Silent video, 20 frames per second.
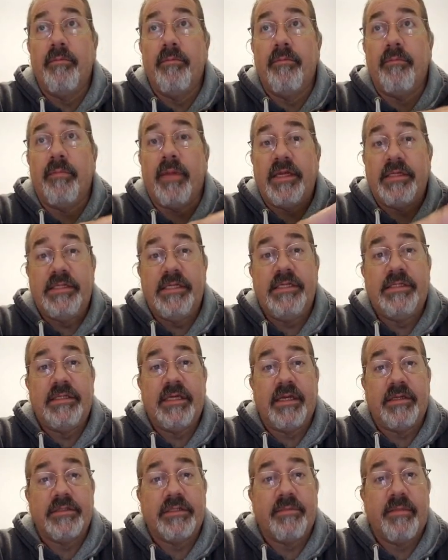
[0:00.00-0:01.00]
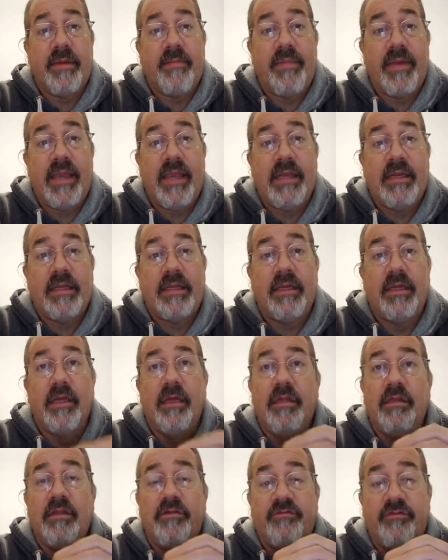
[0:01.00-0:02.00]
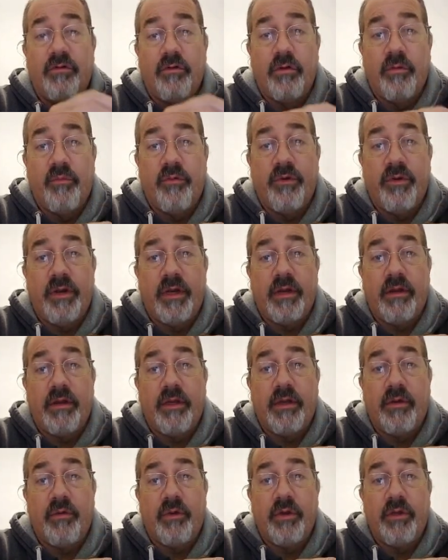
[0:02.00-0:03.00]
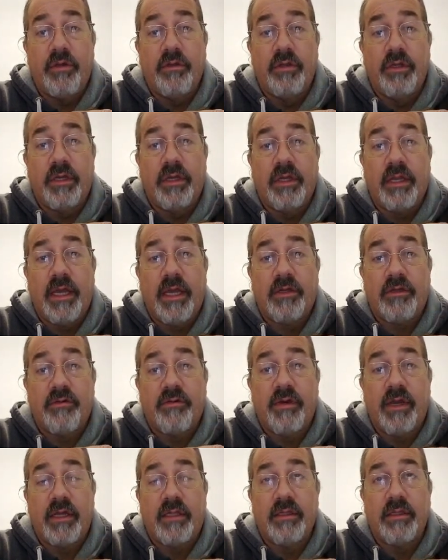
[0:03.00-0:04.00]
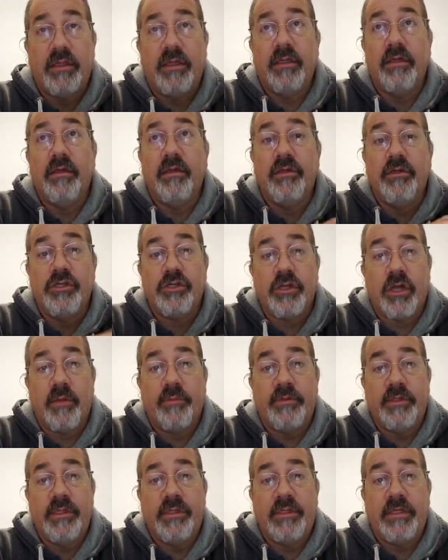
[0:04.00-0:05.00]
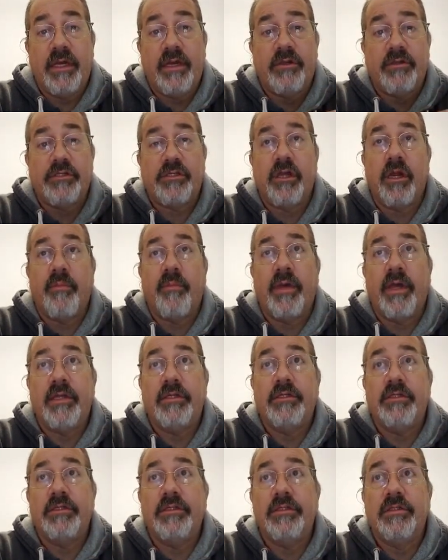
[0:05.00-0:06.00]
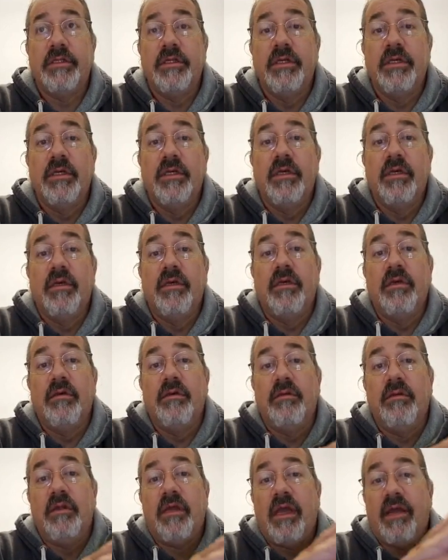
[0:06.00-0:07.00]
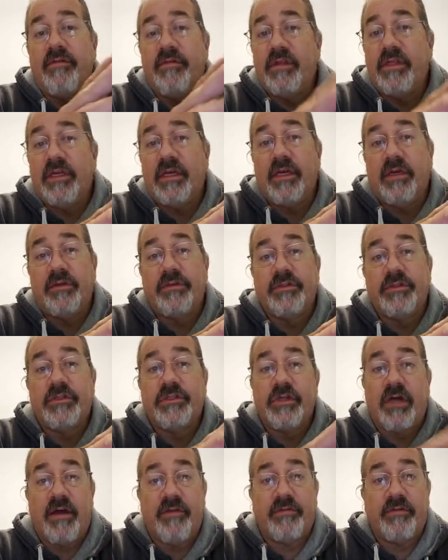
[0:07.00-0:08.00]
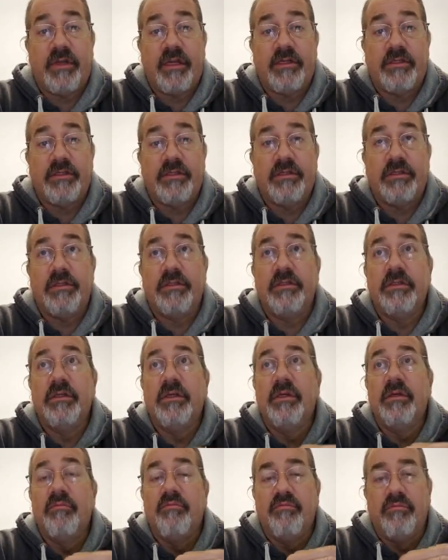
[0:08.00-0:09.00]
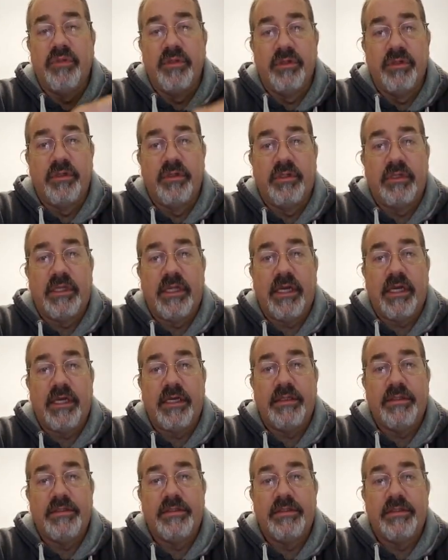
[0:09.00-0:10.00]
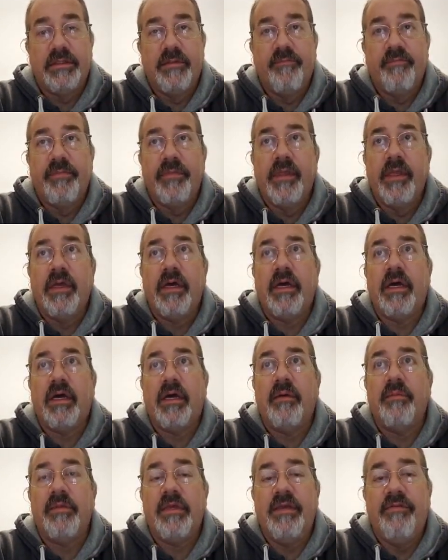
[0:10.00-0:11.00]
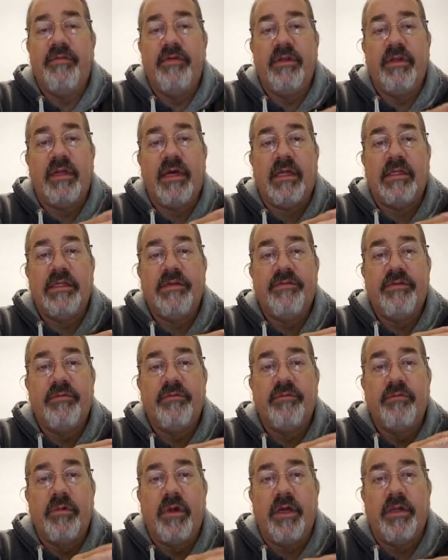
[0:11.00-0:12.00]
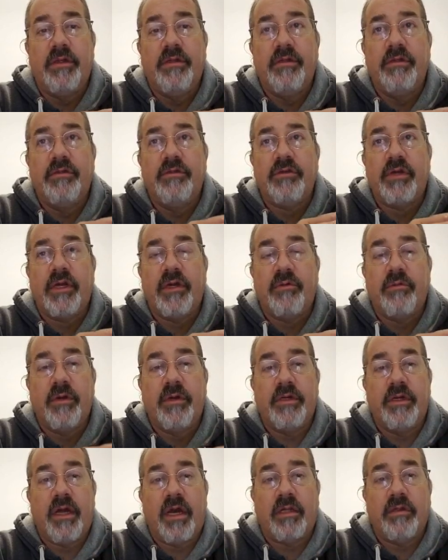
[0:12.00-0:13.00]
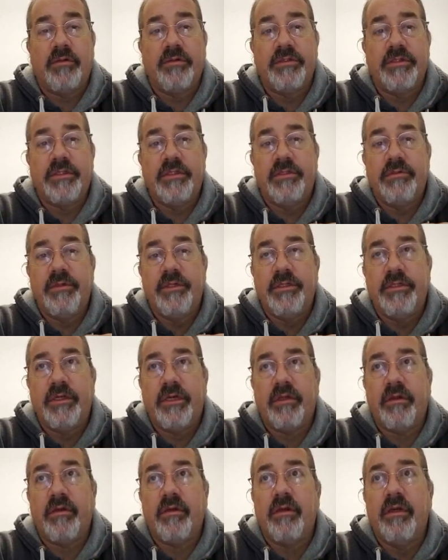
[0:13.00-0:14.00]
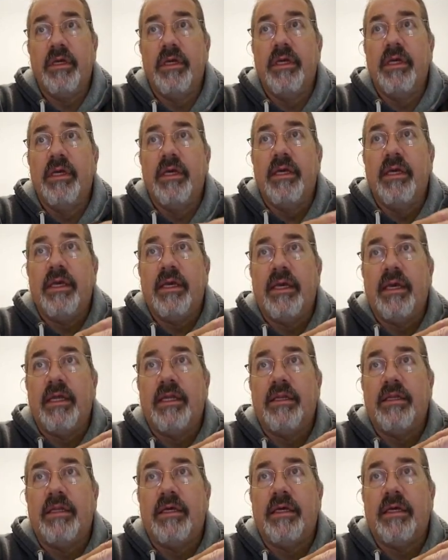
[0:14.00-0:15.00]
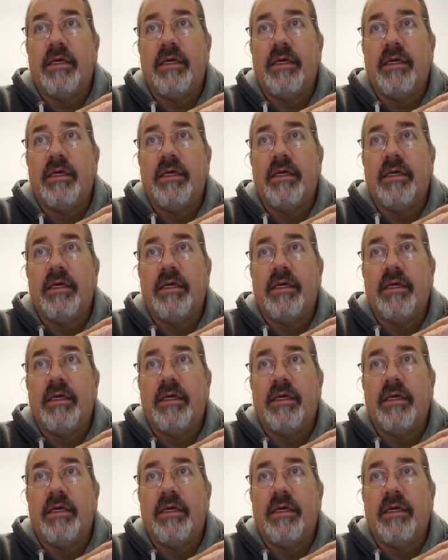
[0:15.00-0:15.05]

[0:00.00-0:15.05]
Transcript: my details on my painting. Focal point area where you're looking at directly, sharp details, sharp edges, everything else, soft edges, blurred lines. I'll even try to run colors into each other, and